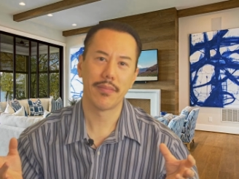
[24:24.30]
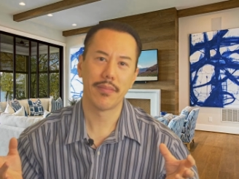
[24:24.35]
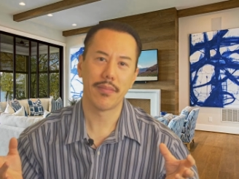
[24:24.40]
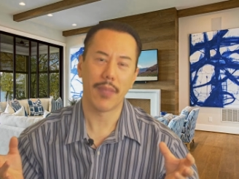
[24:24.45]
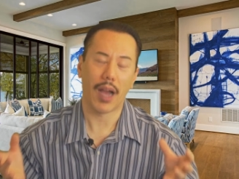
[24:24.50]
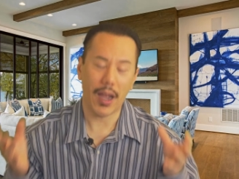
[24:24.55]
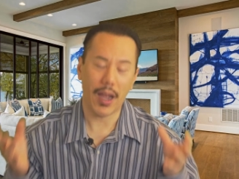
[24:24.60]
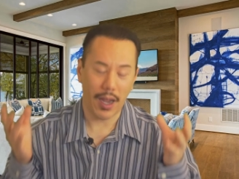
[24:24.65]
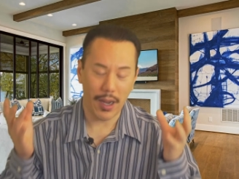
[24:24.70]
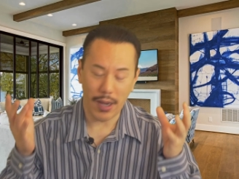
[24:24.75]

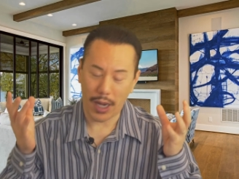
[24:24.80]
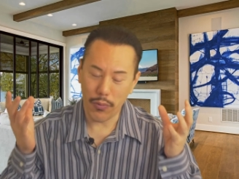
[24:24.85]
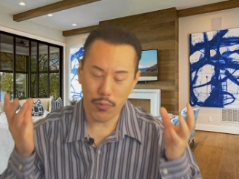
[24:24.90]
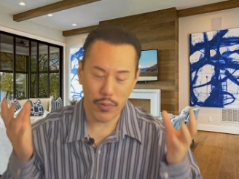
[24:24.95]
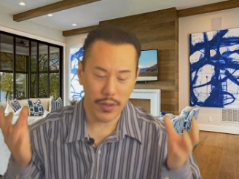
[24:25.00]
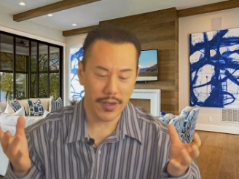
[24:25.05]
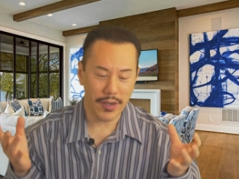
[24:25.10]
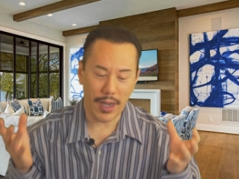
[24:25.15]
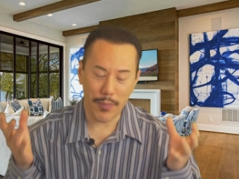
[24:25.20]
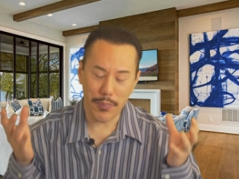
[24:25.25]
I, I
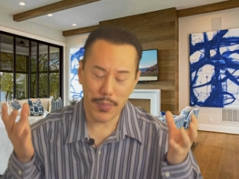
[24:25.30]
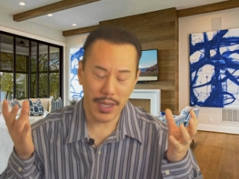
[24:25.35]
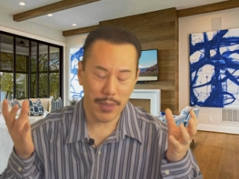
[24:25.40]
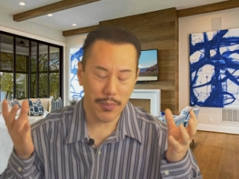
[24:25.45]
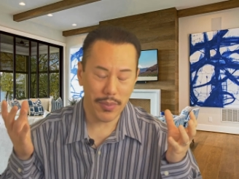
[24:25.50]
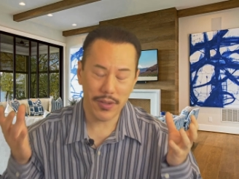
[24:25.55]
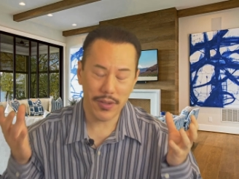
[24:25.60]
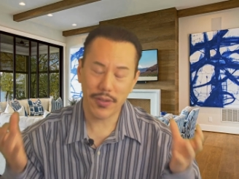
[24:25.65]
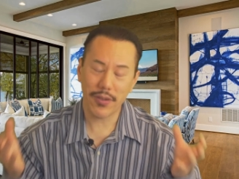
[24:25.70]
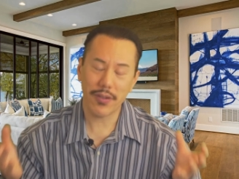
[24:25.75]
would not be
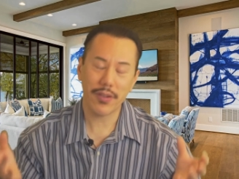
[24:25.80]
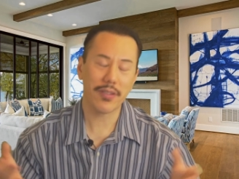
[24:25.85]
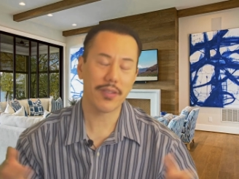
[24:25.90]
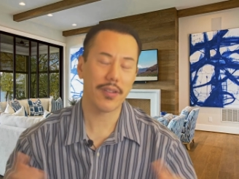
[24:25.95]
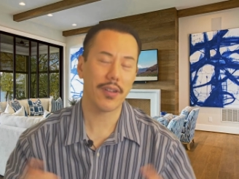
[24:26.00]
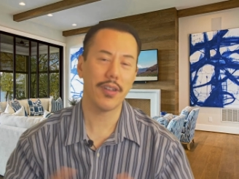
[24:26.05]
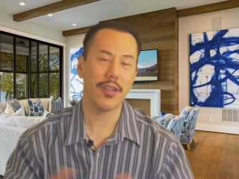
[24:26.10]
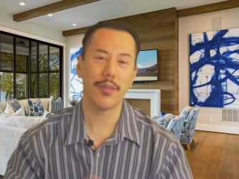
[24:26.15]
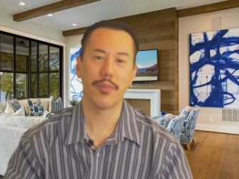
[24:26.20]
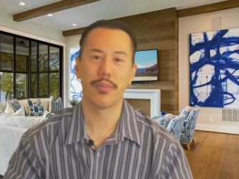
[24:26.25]
able to go to
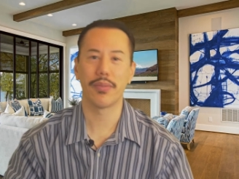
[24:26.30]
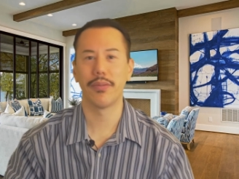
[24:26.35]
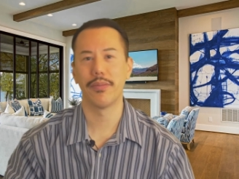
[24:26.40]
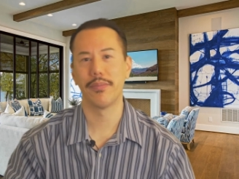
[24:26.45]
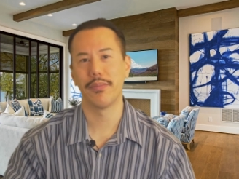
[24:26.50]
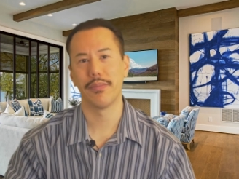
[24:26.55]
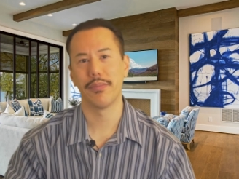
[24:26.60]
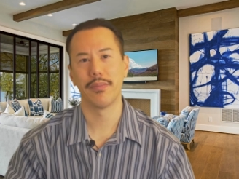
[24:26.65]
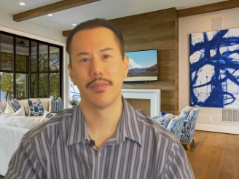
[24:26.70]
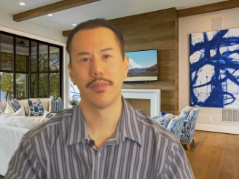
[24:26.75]
sleep,
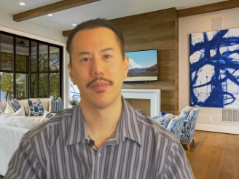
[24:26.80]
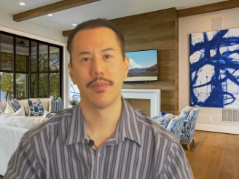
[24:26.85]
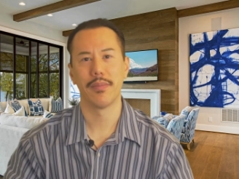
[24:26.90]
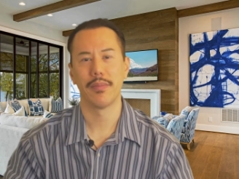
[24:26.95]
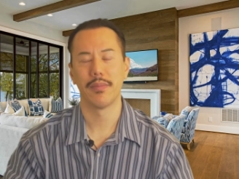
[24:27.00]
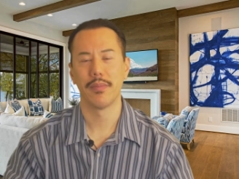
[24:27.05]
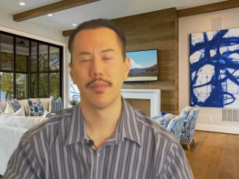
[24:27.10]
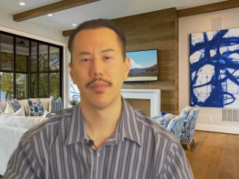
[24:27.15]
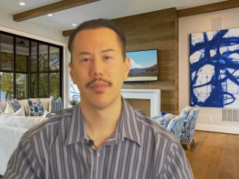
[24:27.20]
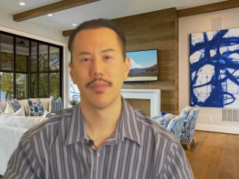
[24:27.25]

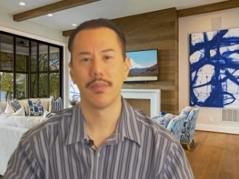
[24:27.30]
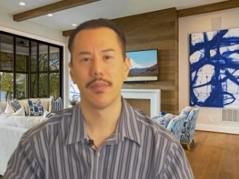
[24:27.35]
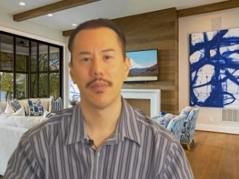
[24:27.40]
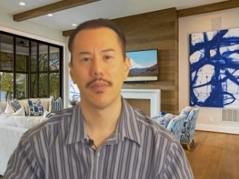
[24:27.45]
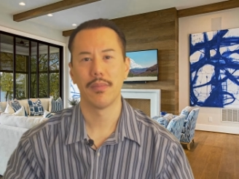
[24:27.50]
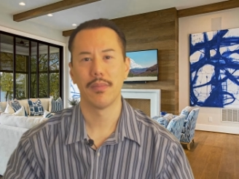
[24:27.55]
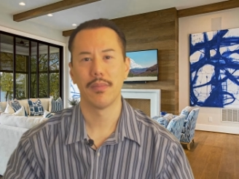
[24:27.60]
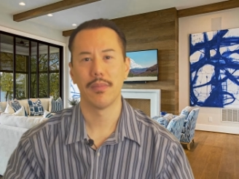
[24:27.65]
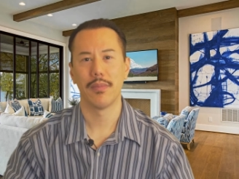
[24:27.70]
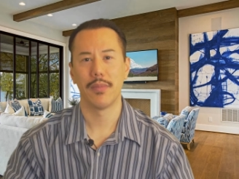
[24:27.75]

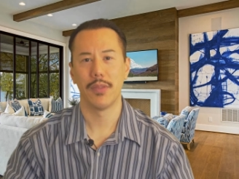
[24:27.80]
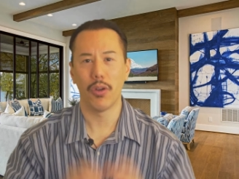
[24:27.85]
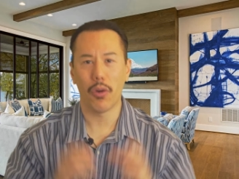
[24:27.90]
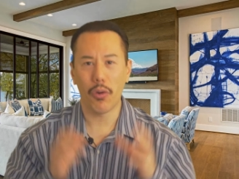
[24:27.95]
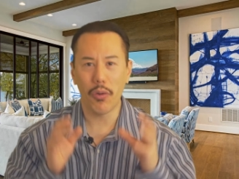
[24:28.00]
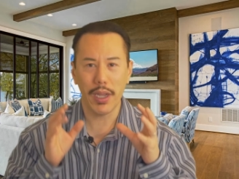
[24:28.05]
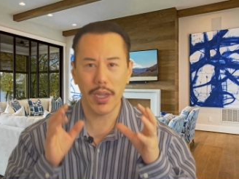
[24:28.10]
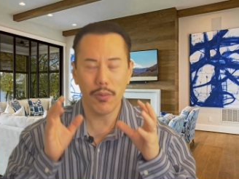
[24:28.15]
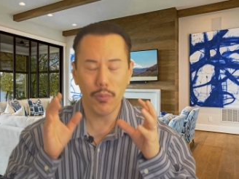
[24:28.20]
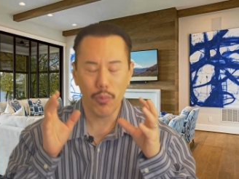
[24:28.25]

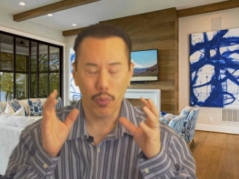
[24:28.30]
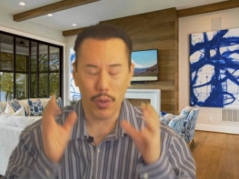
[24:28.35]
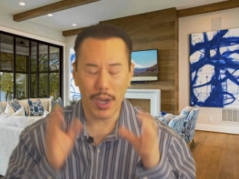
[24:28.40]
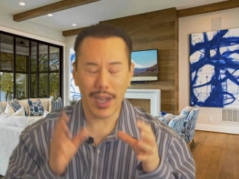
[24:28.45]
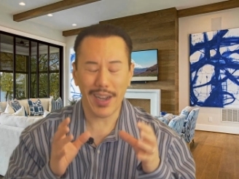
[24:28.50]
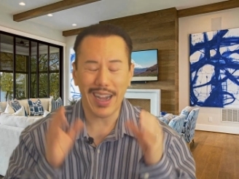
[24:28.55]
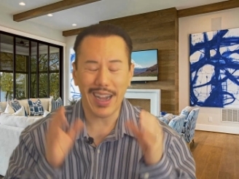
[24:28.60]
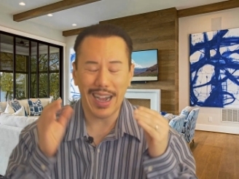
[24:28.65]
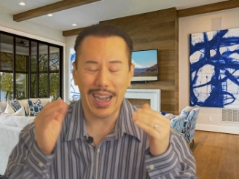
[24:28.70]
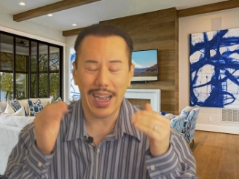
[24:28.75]
knowing
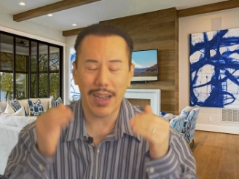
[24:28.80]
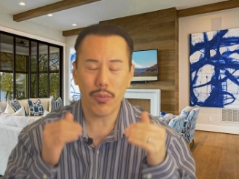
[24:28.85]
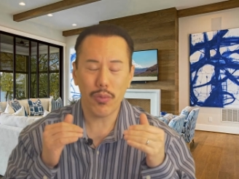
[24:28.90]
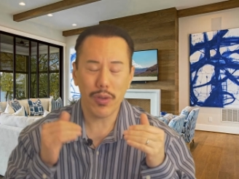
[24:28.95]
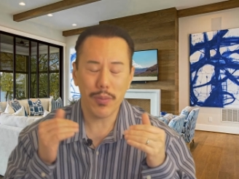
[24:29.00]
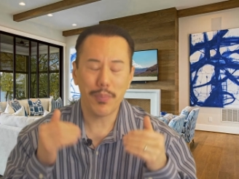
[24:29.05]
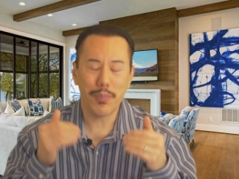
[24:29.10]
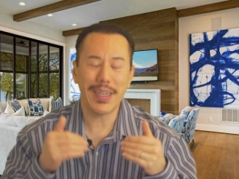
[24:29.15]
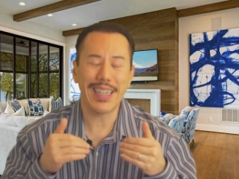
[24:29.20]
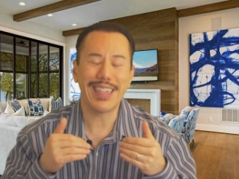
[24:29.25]
what I
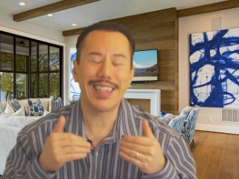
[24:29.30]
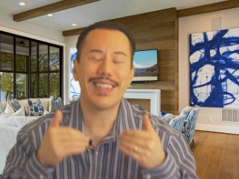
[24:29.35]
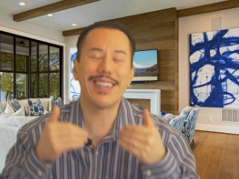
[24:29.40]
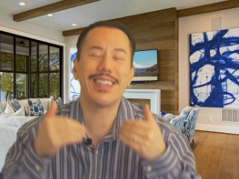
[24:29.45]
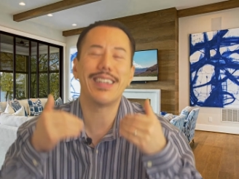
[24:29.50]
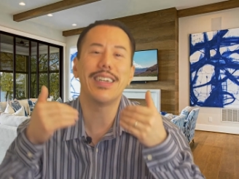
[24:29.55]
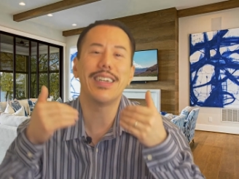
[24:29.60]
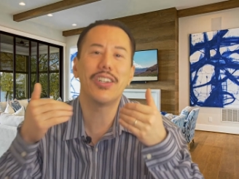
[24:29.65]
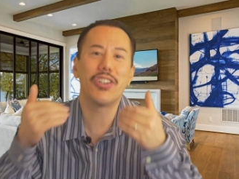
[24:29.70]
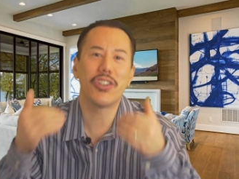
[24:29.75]
would be
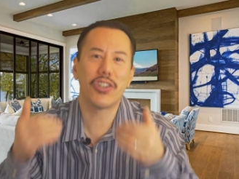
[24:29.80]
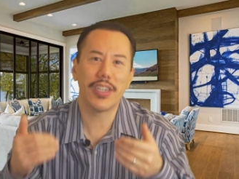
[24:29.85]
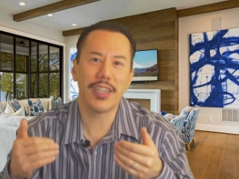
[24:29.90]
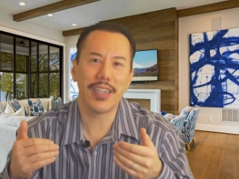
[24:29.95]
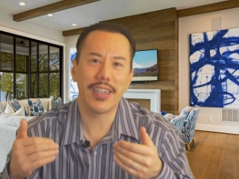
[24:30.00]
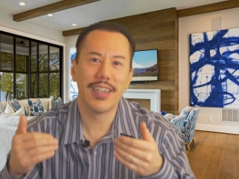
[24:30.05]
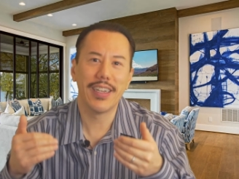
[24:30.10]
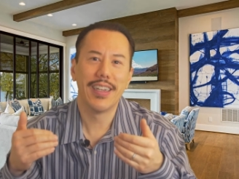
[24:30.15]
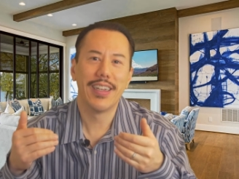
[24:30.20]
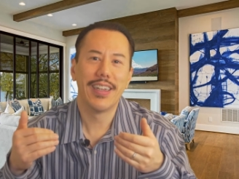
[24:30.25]

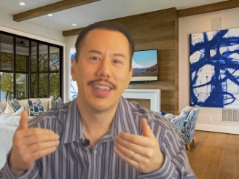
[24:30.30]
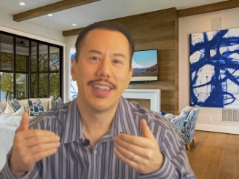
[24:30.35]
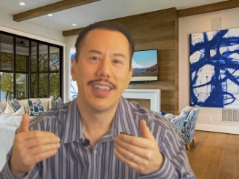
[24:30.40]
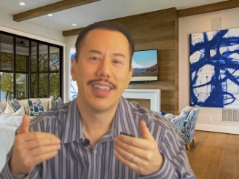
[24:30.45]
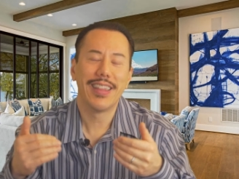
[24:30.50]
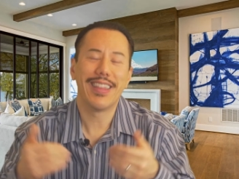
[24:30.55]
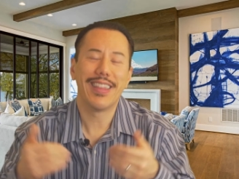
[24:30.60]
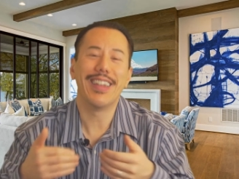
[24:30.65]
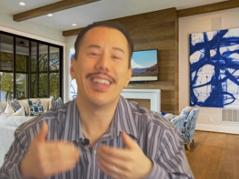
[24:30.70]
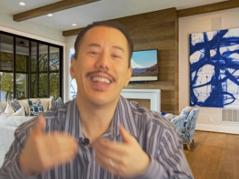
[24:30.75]
teaching
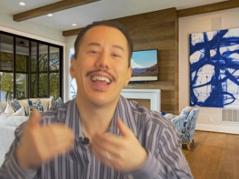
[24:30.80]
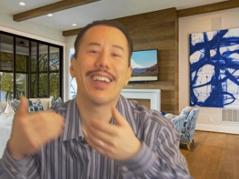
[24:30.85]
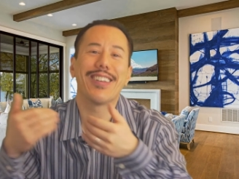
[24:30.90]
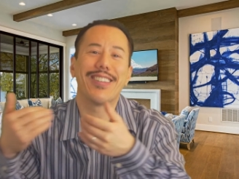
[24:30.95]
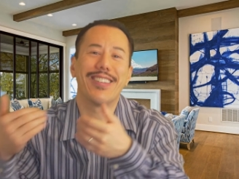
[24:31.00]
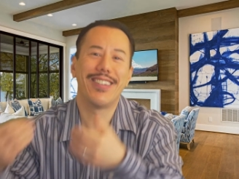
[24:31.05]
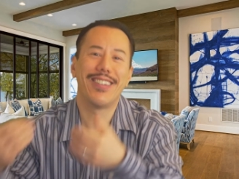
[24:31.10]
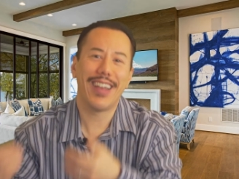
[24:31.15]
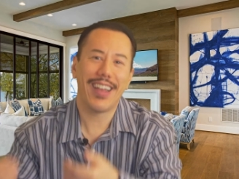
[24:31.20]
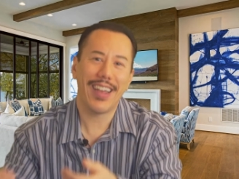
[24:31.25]
the
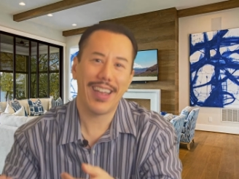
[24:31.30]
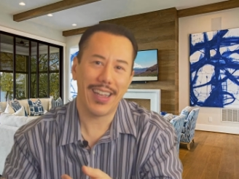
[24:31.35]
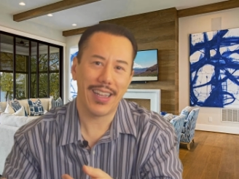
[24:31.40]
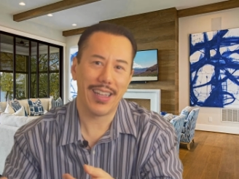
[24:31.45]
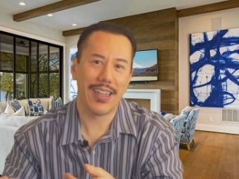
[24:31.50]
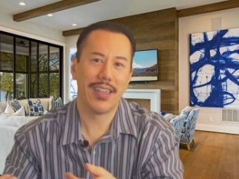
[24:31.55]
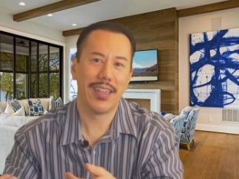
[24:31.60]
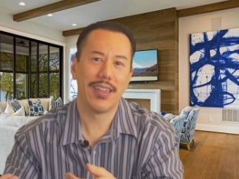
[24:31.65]
next day